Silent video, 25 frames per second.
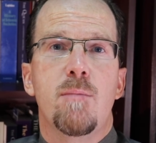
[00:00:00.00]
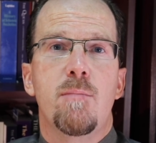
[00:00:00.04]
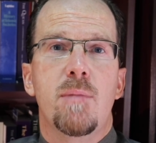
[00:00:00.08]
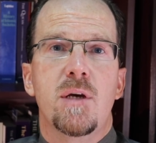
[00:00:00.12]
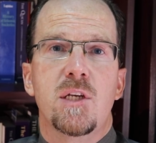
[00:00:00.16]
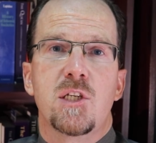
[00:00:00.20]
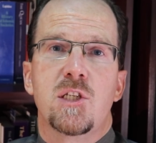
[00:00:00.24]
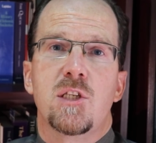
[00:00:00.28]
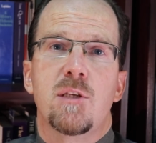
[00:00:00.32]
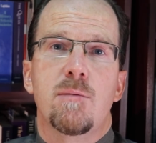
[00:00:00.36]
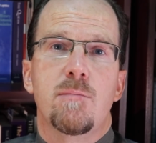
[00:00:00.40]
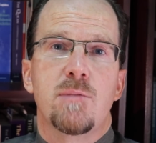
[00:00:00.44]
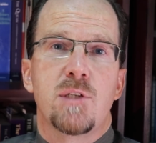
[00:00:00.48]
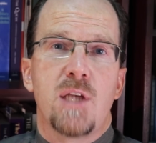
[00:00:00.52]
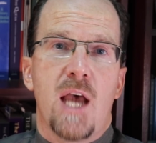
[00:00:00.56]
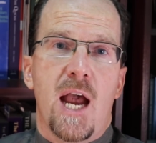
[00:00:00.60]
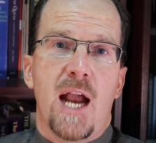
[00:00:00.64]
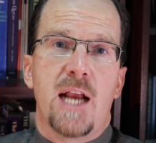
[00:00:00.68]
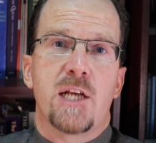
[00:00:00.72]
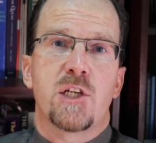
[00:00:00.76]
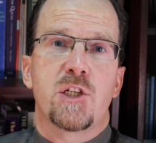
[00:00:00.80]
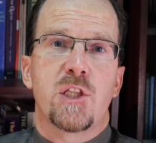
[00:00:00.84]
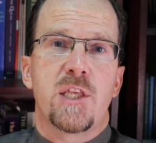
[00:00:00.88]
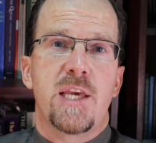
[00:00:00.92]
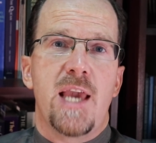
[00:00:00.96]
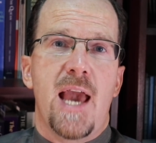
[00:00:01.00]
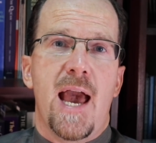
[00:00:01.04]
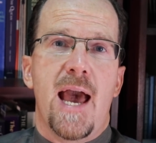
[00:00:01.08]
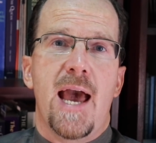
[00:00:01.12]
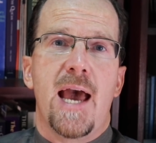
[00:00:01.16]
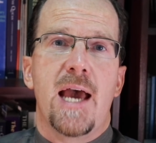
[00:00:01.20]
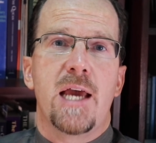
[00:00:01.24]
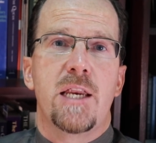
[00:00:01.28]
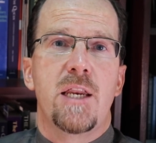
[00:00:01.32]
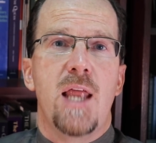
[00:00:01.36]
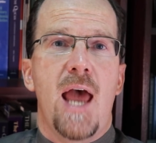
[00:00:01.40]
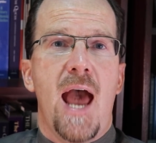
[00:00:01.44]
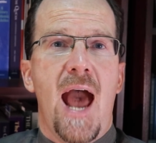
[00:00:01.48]
Muslims actually
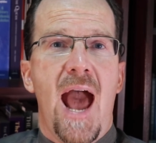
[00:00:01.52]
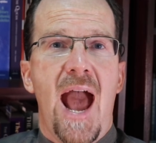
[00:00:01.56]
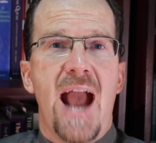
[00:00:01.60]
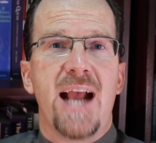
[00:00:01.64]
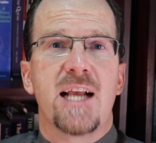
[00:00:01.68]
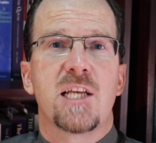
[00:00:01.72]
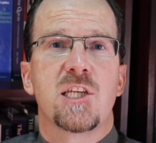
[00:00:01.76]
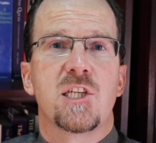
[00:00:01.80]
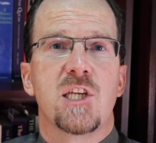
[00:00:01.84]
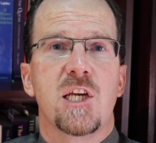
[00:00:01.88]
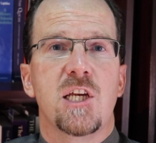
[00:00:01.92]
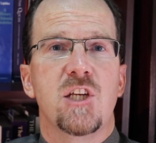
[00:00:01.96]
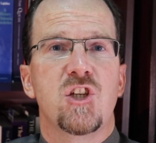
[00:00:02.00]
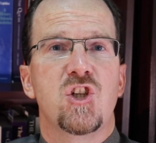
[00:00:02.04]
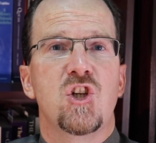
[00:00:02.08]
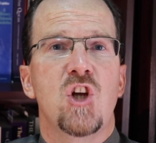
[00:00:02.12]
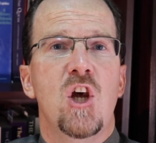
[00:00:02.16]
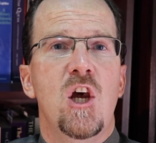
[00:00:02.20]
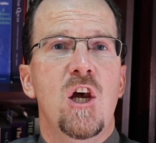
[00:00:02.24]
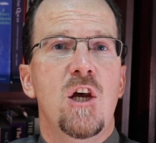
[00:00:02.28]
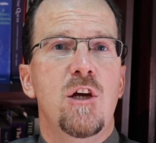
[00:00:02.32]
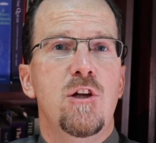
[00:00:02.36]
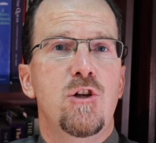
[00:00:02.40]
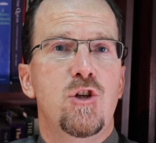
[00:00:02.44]
had access